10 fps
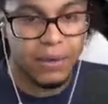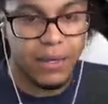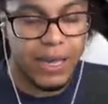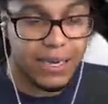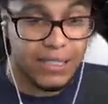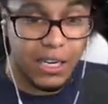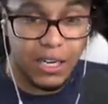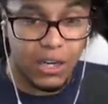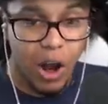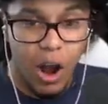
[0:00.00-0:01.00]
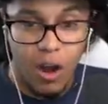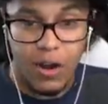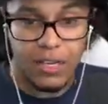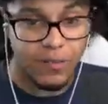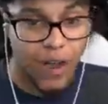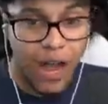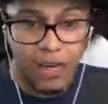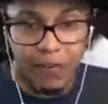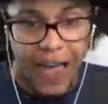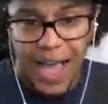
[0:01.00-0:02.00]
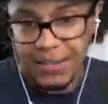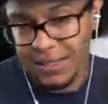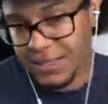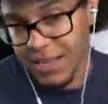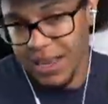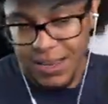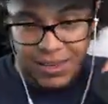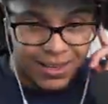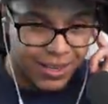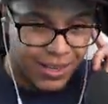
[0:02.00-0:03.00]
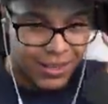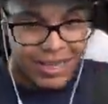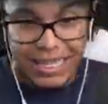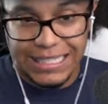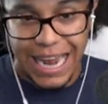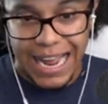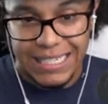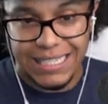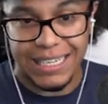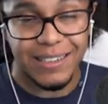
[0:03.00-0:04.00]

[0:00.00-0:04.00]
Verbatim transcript: it is a good car. It's fun, it's fast, it's nice. And